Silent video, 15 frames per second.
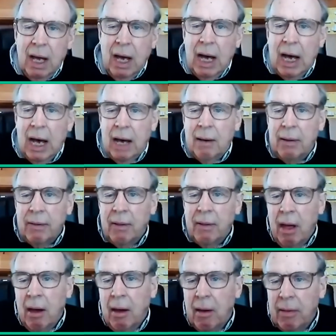Uh,
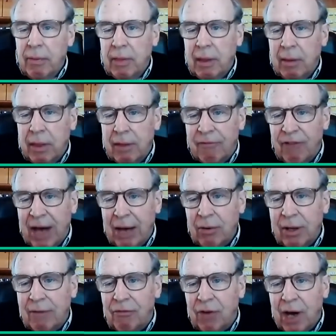the, the
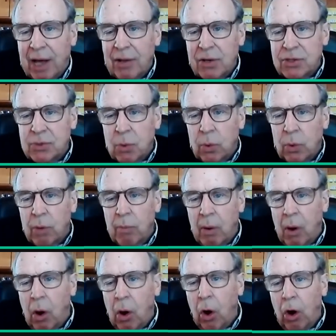founding fathers were
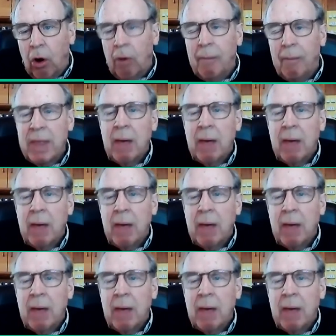all